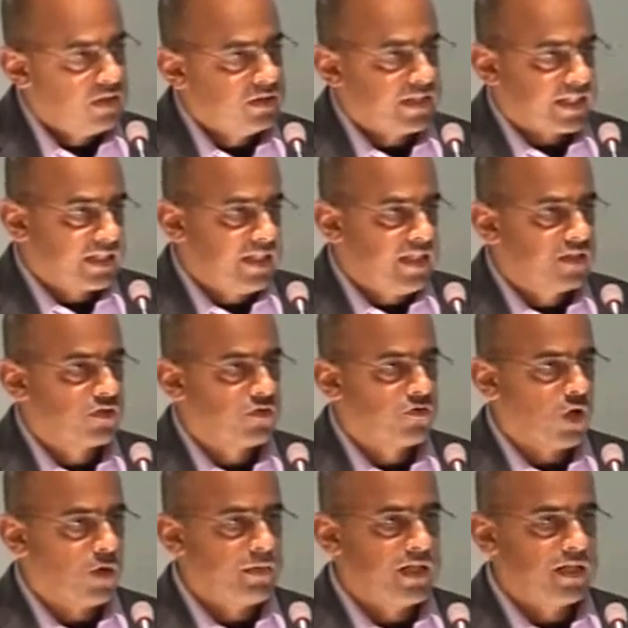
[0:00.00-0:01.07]
Techniques of
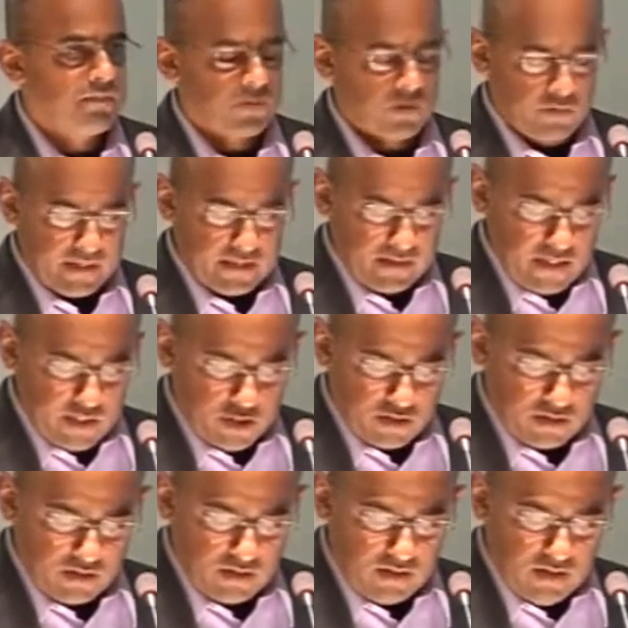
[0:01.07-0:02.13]
comedy
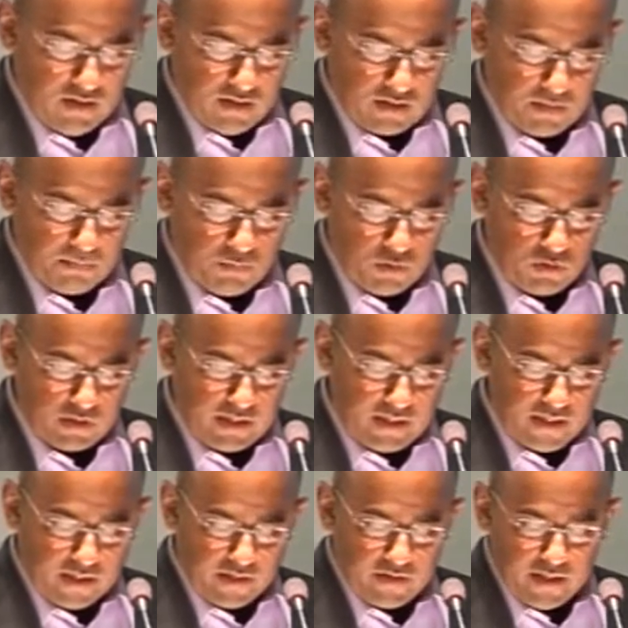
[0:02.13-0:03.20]
improvisation support
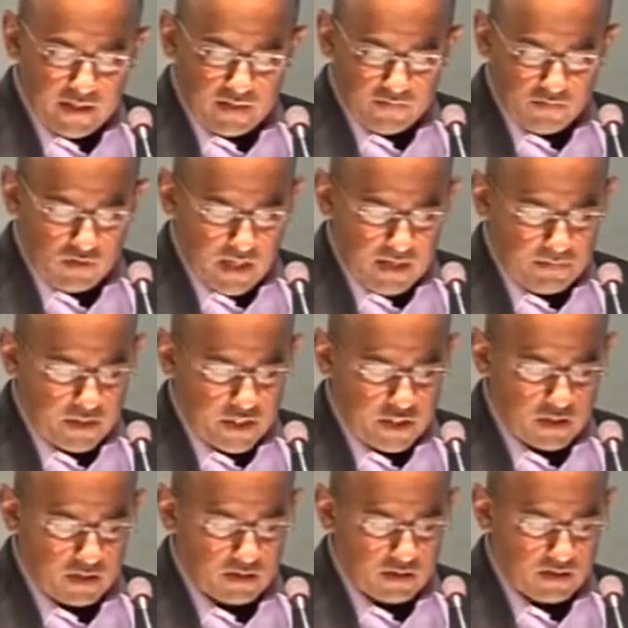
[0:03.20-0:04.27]
creative
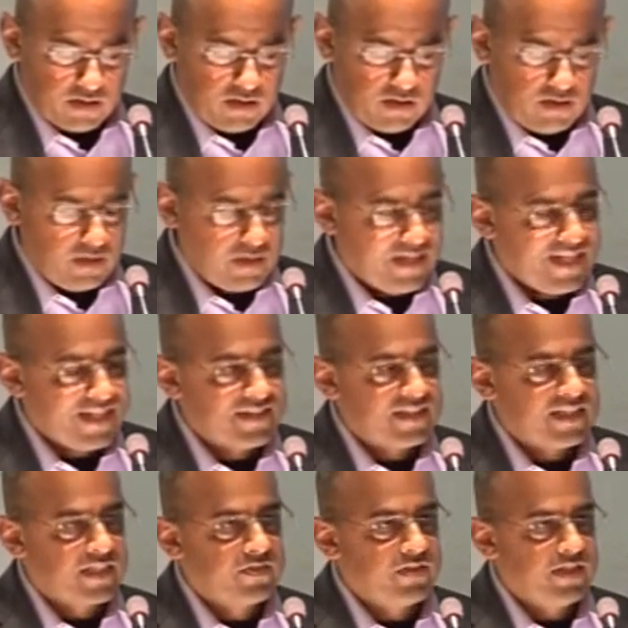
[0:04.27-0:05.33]
collaboration as
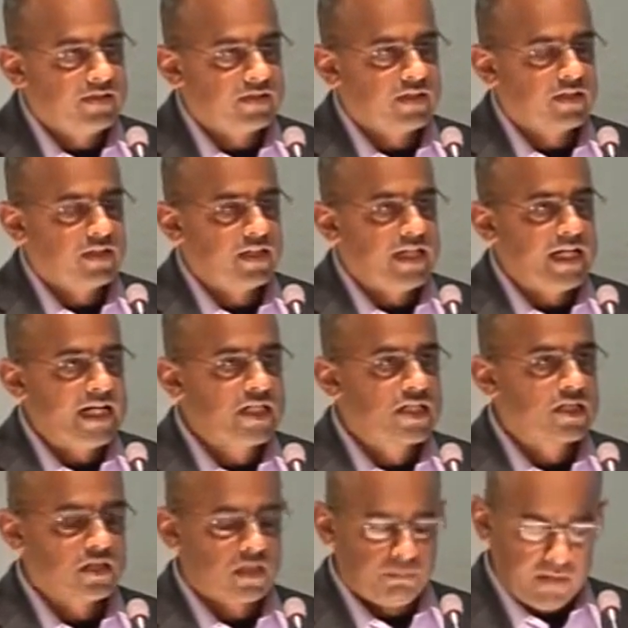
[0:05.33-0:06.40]
increasingly
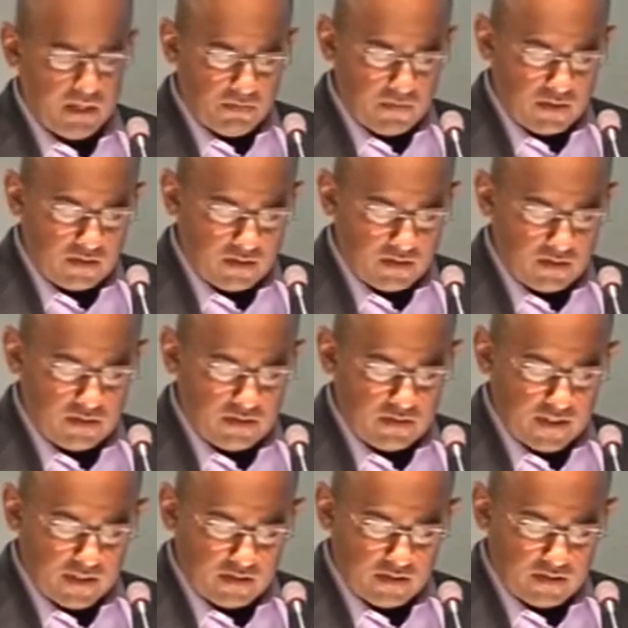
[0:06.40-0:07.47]
interdependent
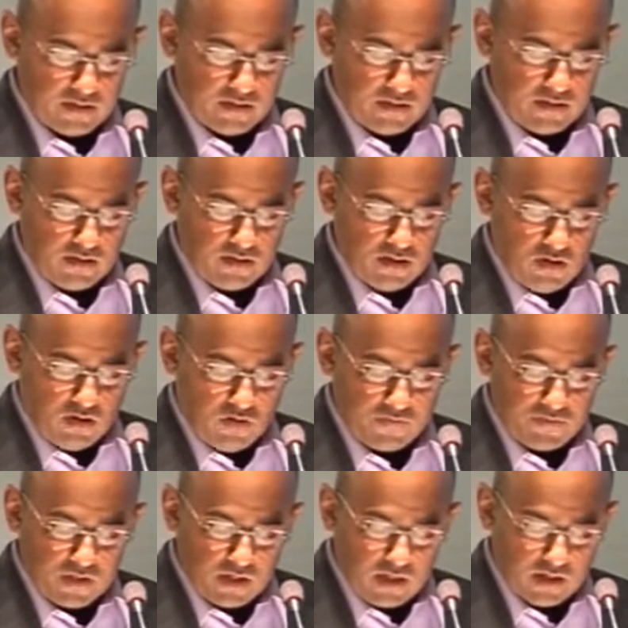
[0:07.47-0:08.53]
sets
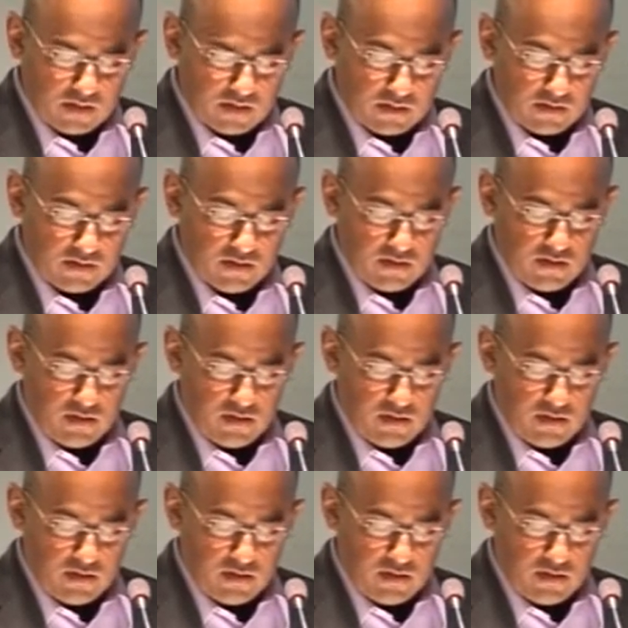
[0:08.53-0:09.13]
of tasks